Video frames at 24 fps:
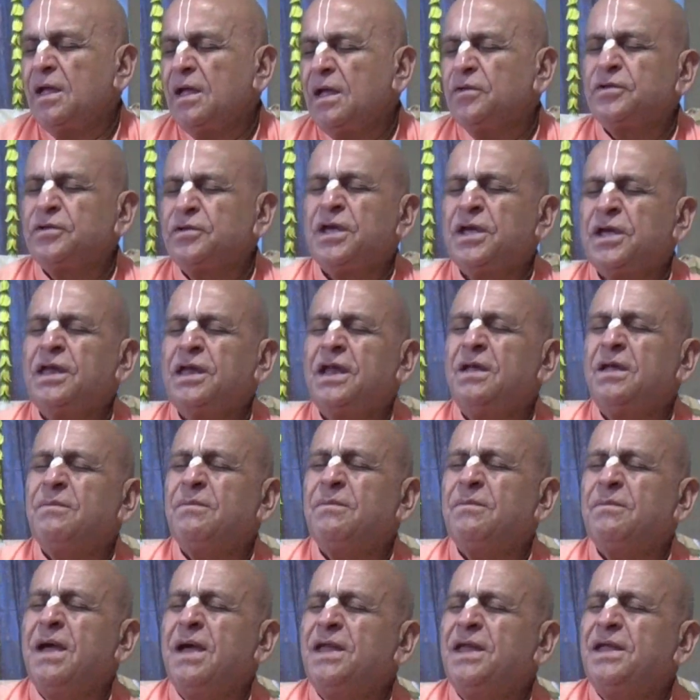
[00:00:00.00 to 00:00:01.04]
So generally
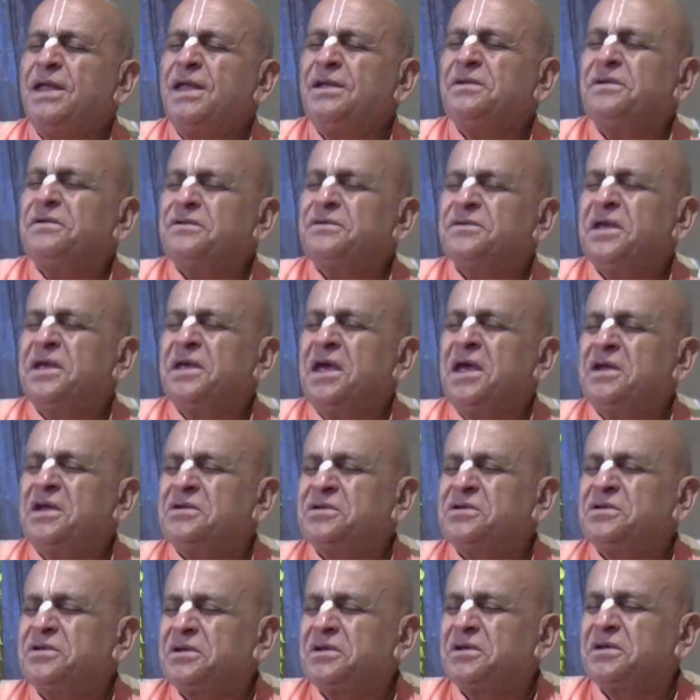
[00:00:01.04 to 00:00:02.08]
many
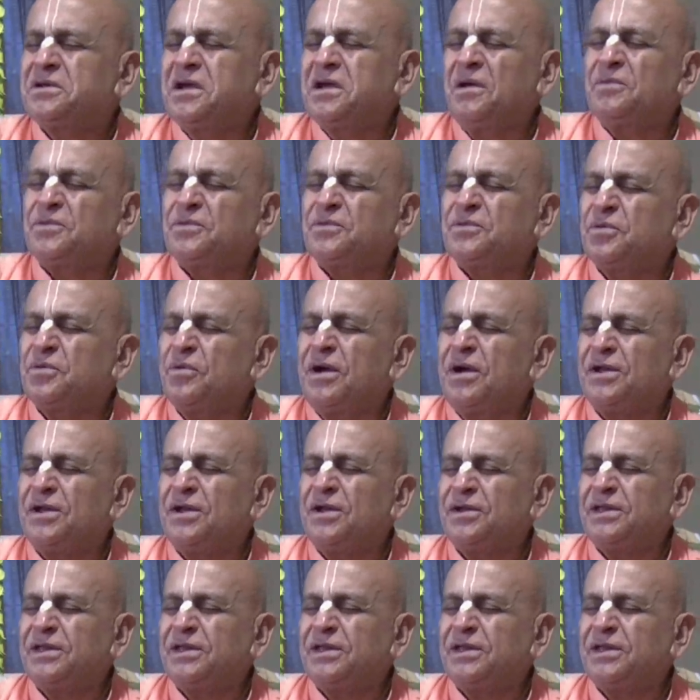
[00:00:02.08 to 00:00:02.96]
saints come so-called.